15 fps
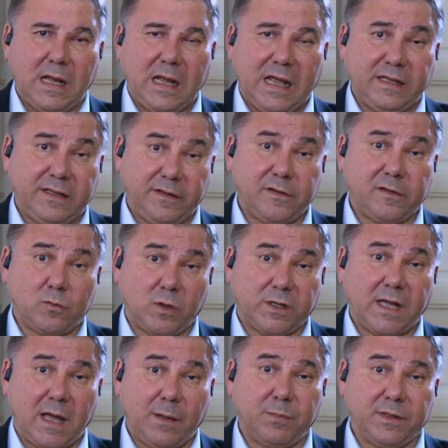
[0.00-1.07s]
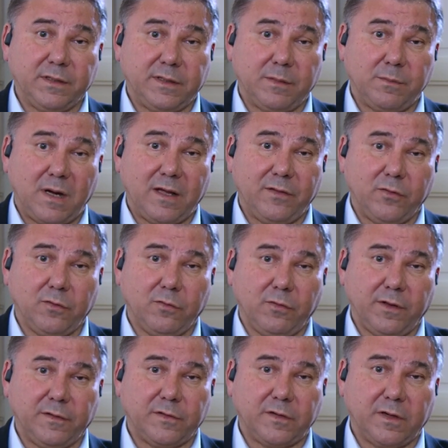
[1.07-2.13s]
And this is what happened, in my view,
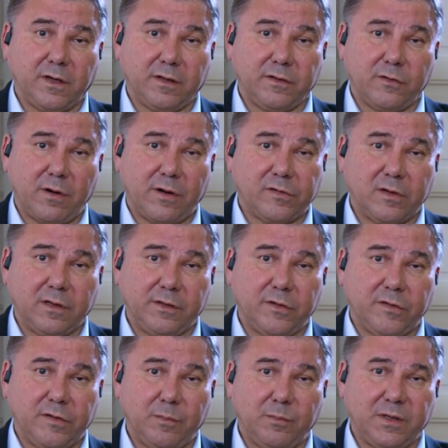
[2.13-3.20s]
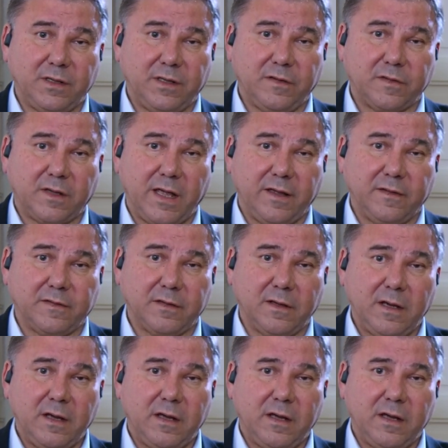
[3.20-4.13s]
with the Russian leadership in this case.